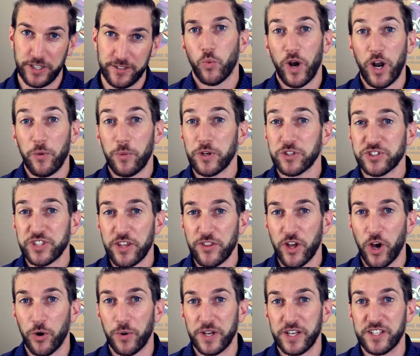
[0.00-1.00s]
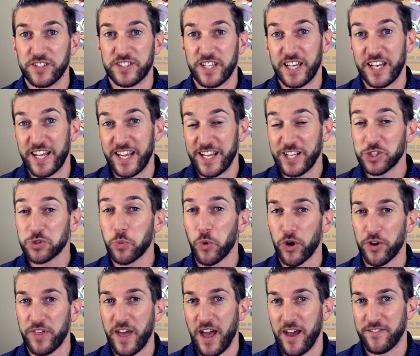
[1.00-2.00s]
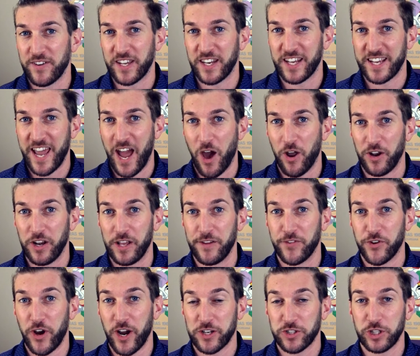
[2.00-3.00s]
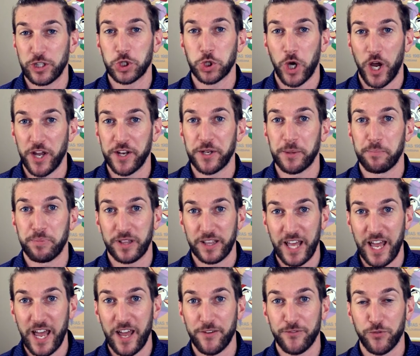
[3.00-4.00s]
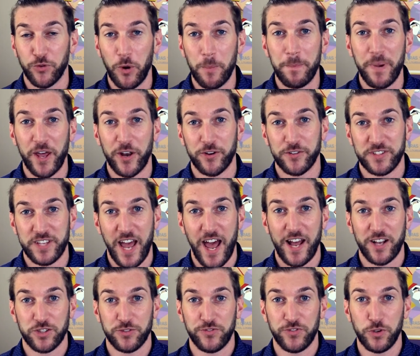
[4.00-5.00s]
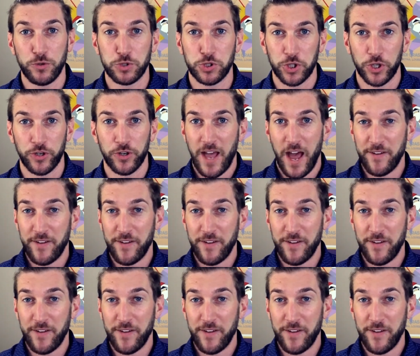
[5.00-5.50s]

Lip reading: What I will say though is it is worth having an accountant if you're actually trying to plan for a better tax future.